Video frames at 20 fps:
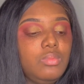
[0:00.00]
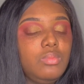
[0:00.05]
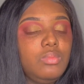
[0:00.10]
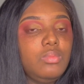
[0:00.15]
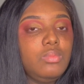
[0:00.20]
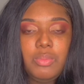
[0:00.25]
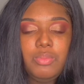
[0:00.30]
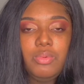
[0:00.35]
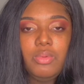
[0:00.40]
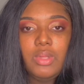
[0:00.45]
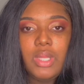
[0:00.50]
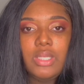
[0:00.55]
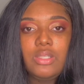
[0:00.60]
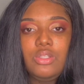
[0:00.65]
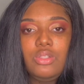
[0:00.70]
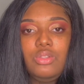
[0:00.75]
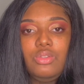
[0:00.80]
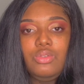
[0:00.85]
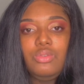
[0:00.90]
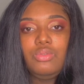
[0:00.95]
People like to
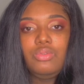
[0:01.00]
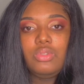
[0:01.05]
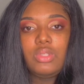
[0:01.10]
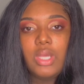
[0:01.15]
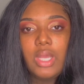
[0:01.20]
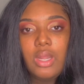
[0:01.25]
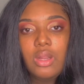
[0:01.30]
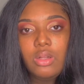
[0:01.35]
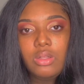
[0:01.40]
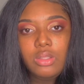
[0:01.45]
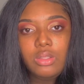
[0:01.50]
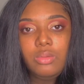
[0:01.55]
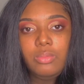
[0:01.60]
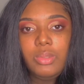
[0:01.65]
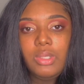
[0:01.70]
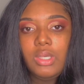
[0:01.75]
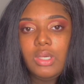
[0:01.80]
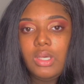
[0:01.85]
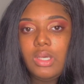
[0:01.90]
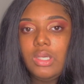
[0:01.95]
use the hair glue
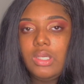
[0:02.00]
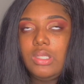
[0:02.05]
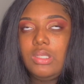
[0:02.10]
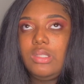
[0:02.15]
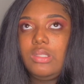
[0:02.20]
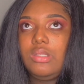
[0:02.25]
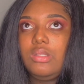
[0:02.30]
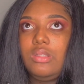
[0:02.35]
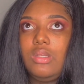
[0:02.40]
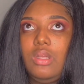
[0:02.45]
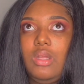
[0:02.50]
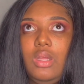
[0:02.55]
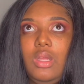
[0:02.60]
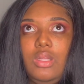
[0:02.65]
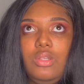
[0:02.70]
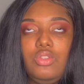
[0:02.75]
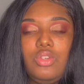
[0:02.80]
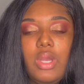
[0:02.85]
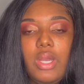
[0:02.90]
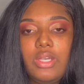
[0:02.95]
because it
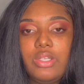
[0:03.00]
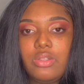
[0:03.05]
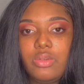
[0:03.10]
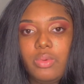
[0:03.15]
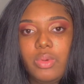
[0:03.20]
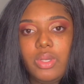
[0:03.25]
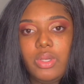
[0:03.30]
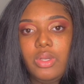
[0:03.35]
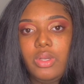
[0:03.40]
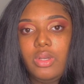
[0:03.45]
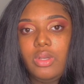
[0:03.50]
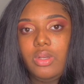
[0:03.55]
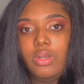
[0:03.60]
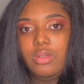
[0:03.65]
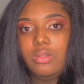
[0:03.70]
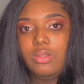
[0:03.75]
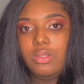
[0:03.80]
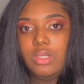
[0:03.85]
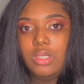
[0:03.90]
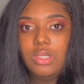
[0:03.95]
dries quicker,
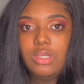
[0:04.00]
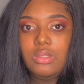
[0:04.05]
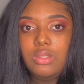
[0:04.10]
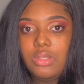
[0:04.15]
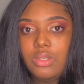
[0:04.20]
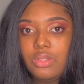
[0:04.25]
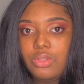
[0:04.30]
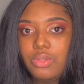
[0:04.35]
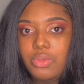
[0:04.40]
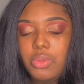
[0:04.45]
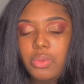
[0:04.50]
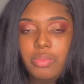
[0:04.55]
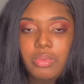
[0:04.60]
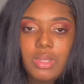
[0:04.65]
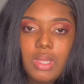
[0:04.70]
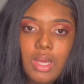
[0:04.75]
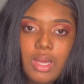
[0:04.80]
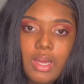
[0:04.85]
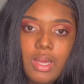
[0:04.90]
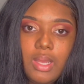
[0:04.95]
it's easier to
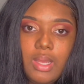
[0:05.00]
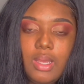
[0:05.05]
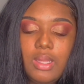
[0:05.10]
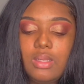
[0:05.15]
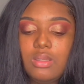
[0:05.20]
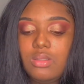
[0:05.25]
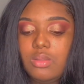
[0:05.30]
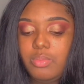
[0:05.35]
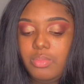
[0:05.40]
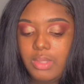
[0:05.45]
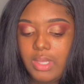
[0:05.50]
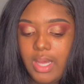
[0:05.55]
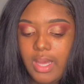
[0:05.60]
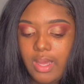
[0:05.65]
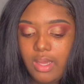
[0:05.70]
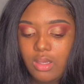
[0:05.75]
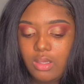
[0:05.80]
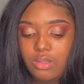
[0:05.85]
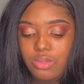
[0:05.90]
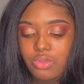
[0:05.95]
apply, and it's black,
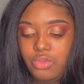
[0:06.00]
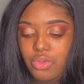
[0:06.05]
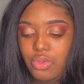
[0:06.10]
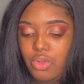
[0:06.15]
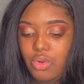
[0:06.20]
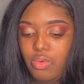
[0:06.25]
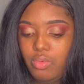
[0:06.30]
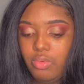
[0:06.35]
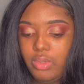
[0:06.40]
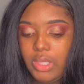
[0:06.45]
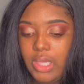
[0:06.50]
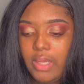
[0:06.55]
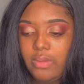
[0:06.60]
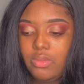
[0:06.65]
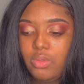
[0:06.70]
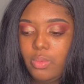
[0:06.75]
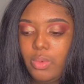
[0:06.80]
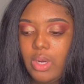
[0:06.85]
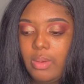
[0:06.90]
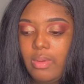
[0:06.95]
so you don't really have to
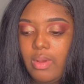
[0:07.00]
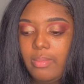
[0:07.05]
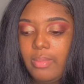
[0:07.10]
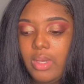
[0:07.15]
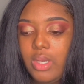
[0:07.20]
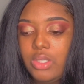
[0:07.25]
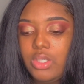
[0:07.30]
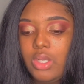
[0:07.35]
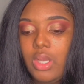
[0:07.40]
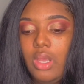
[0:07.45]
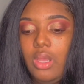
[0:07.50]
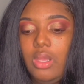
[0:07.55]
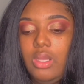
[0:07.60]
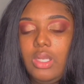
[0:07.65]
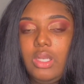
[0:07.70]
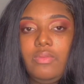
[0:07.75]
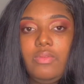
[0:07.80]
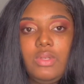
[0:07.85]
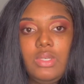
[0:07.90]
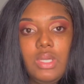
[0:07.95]
worry about much. And
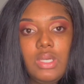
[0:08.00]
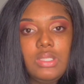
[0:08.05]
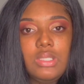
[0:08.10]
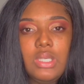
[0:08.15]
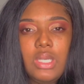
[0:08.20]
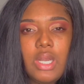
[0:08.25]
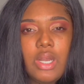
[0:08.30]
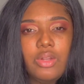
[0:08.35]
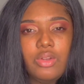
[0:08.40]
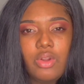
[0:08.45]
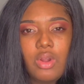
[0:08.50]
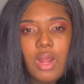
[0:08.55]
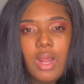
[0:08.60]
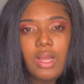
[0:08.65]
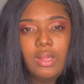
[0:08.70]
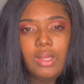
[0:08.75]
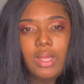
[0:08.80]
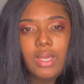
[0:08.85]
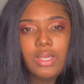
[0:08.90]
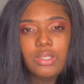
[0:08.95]
if it does get on your
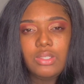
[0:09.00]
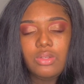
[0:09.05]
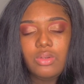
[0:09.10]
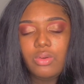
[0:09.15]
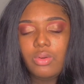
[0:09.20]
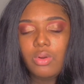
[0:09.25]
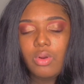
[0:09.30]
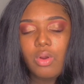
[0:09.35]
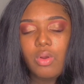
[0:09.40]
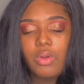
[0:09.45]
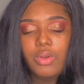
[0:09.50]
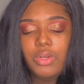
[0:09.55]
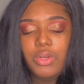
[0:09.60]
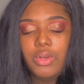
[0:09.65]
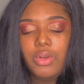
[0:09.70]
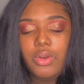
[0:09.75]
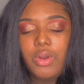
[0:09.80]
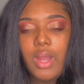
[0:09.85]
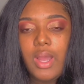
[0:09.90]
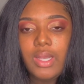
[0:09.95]
eyelash or on
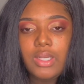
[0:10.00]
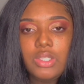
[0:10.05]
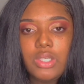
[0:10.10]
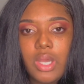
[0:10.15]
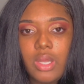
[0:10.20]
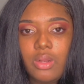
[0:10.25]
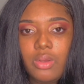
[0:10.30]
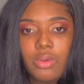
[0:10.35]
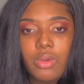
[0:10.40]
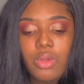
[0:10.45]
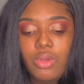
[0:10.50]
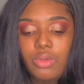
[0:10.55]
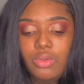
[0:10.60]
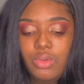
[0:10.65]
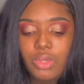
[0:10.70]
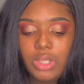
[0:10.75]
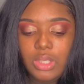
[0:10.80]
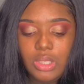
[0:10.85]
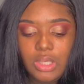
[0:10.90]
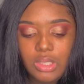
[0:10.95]
your eyeshadow, you
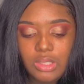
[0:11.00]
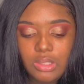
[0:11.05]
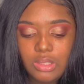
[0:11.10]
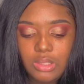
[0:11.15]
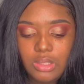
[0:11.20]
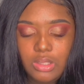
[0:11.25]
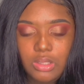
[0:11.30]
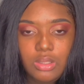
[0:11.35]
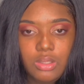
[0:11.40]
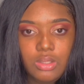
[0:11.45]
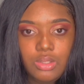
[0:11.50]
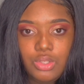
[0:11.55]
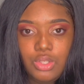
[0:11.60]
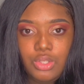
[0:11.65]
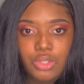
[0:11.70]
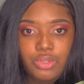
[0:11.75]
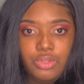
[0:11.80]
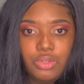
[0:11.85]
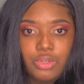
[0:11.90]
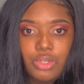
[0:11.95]
can easily just
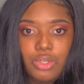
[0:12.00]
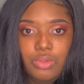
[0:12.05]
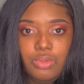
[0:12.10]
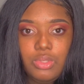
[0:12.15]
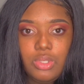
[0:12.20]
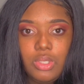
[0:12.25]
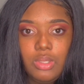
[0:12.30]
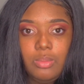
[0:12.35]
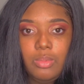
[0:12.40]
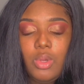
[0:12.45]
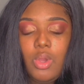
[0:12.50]
use a Q-tip